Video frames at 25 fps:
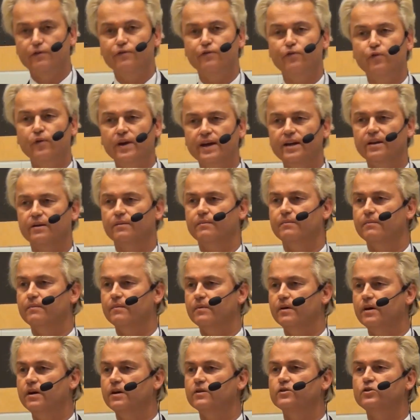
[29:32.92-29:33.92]
the
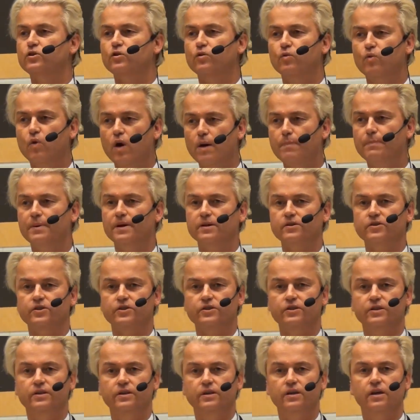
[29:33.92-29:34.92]
freedom to rob
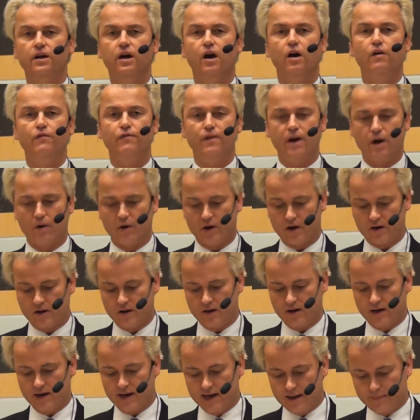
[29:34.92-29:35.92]
us of
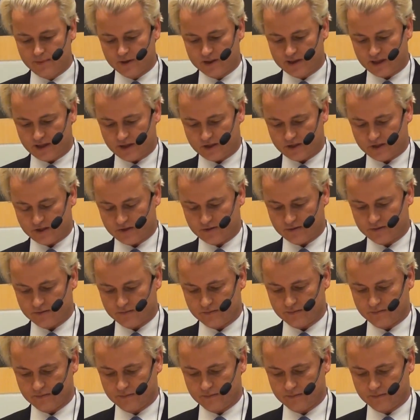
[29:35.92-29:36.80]
our liberties.